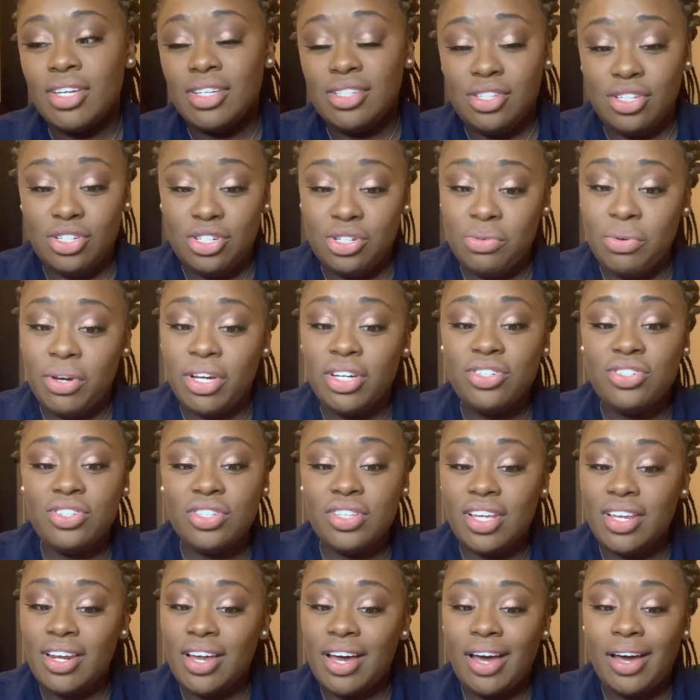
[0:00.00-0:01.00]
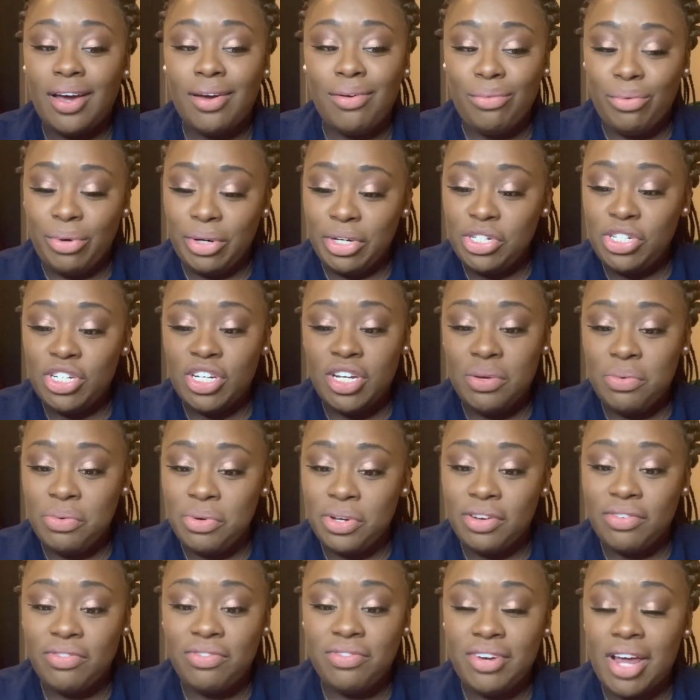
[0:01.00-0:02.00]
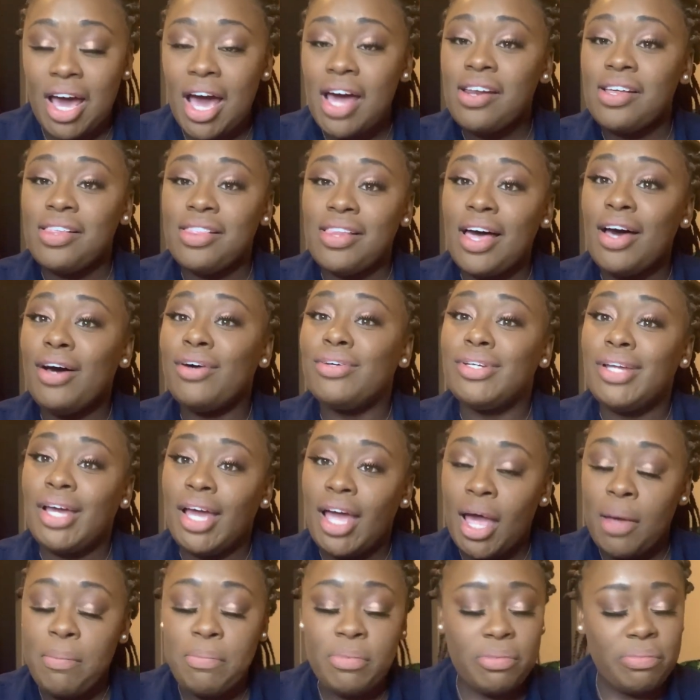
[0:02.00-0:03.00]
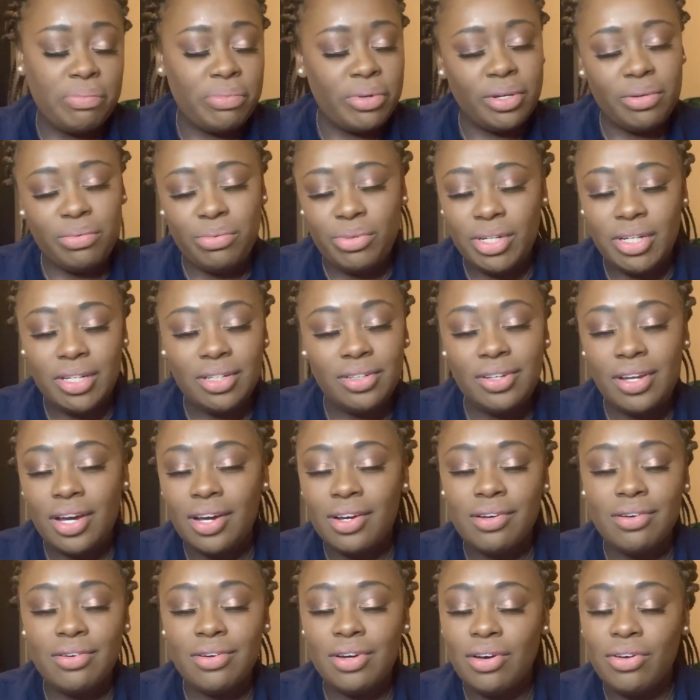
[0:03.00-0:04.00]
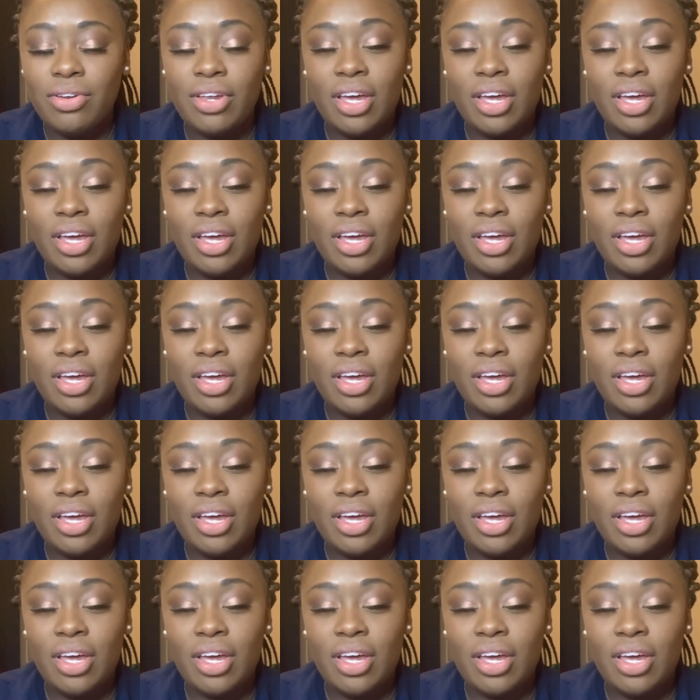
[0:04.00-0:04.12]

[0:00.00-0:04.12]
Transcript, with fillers: situation that I wish he would have not allowed to happen, but we're not going to go